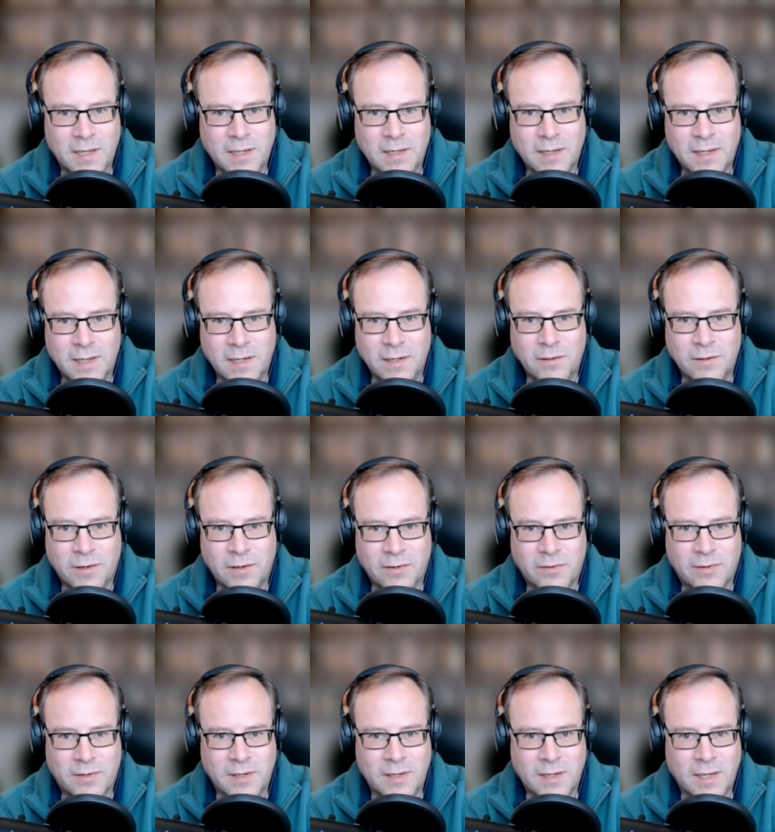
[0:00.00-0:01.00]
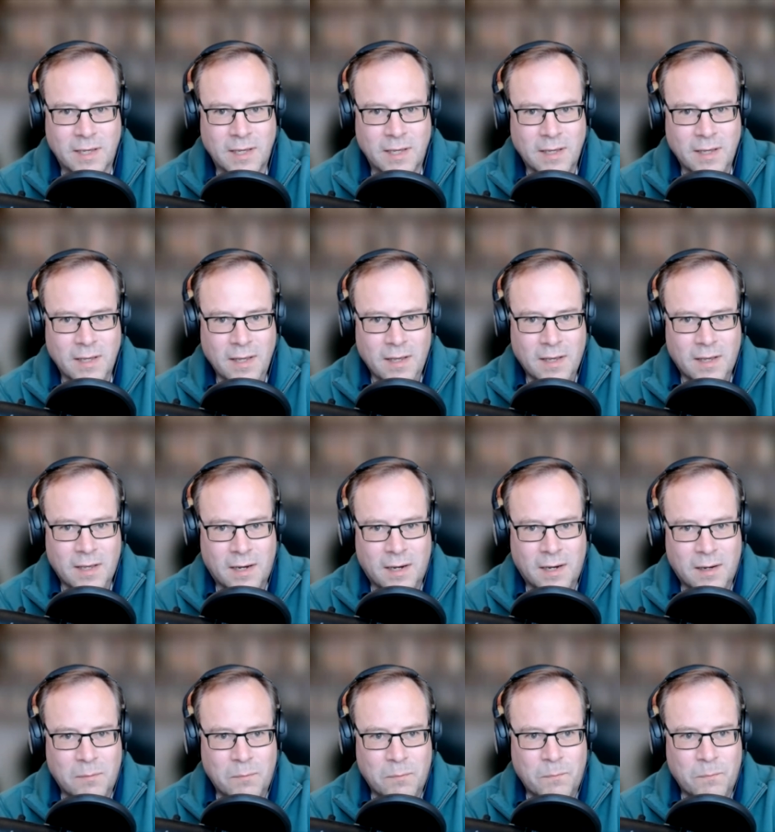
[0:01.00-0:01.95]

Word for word: interesting um,